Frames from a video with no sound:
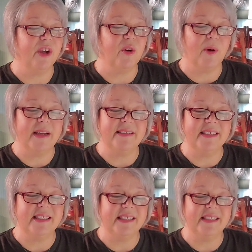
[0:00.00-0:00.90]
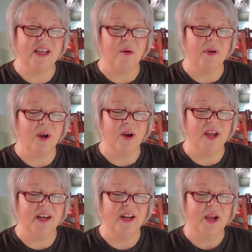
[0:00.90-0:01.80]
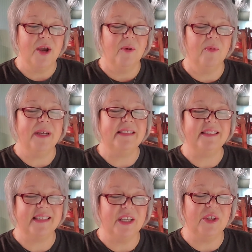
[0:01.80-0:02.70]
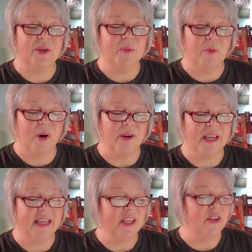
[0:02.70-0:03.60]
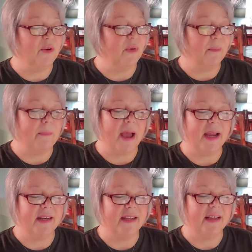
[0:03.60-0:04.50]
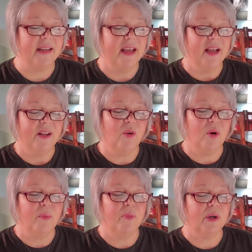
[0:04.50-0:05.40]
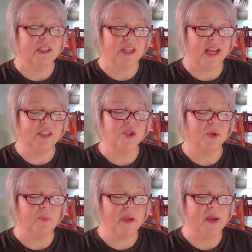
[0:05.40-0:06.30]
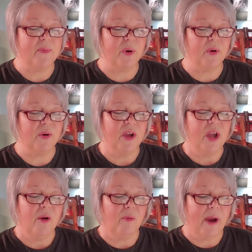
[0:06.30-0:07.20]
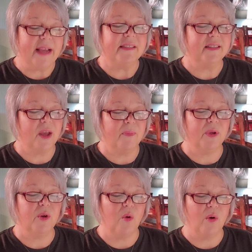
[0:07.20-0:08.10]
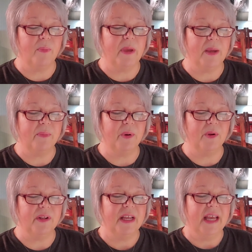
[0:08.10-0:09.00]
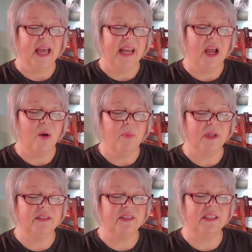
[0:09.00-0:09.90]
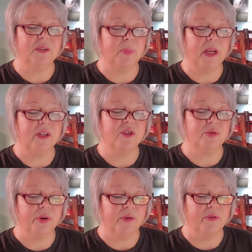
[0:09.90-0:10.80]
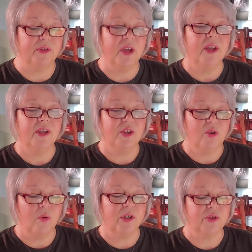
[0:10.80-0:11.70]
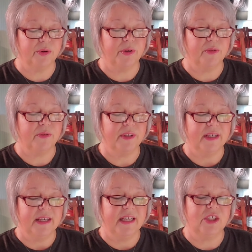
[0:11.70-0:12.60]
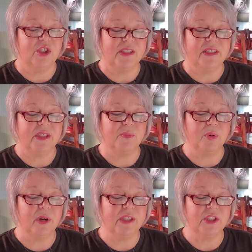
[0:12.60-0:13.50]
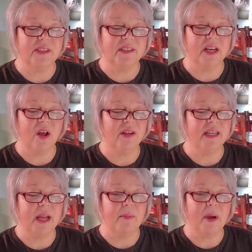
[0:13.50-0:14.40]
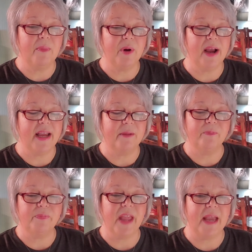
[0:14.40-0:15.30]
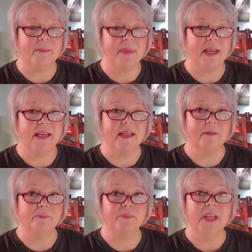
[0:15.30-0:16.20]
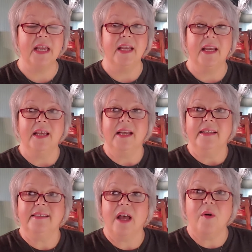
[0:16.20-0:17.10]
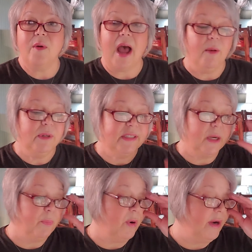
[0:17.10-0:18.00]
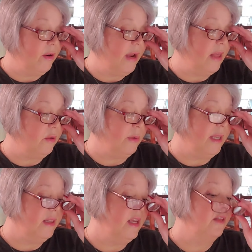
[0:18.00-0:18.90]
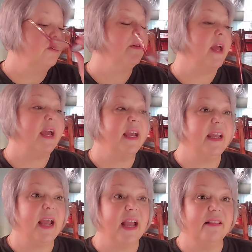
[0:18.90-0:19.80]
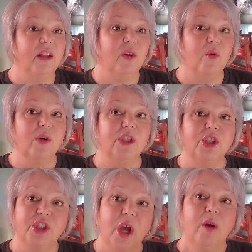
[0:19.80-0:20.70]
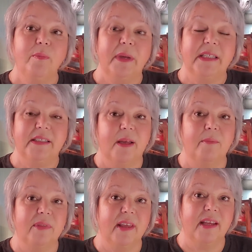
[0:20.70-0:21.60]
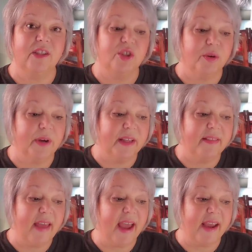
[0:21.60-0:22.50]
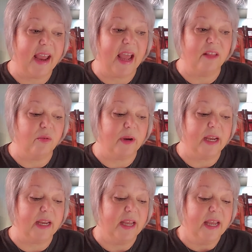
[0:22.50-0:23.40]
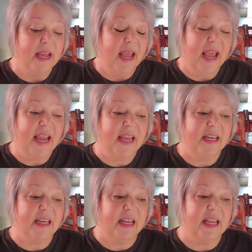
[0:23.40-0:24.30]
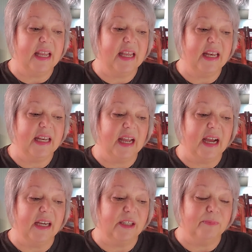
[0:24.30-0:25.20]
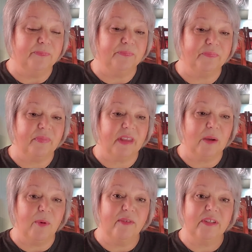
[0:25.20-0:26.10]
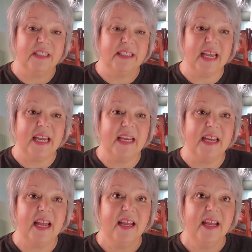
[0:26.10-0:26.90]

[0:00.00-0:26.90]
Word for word: craziness going on, we see you working and you are mighty. Lord, protect your people, raise up your people, and help us to speak truth, your truth. In Jesus' precious and holy name I pray. Amen. So I was at a prayer gathering the other day, and the Lord showed me something during that gathering, and it um, we've seen